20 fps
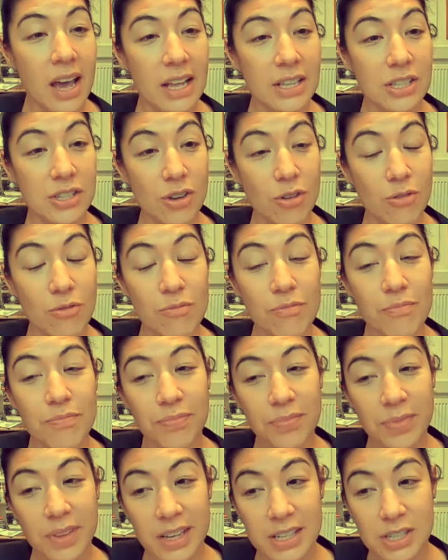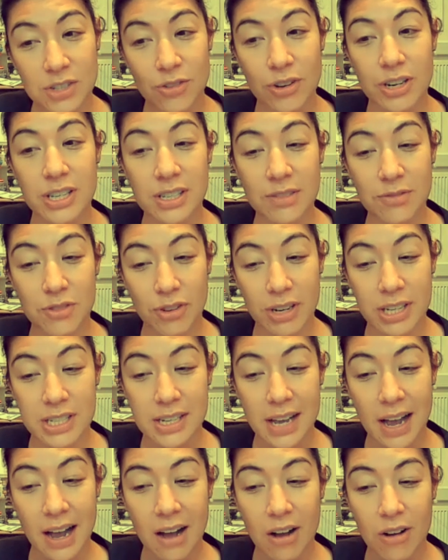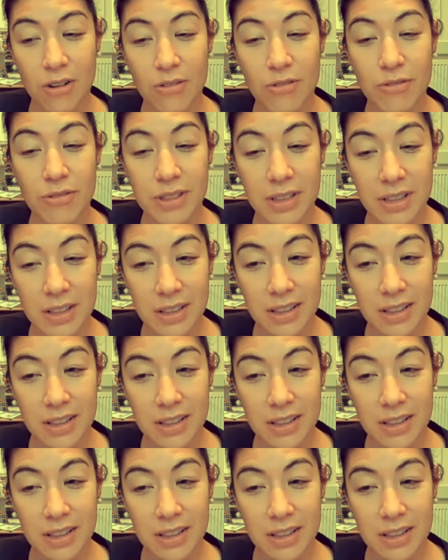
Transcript: And so historians have traced how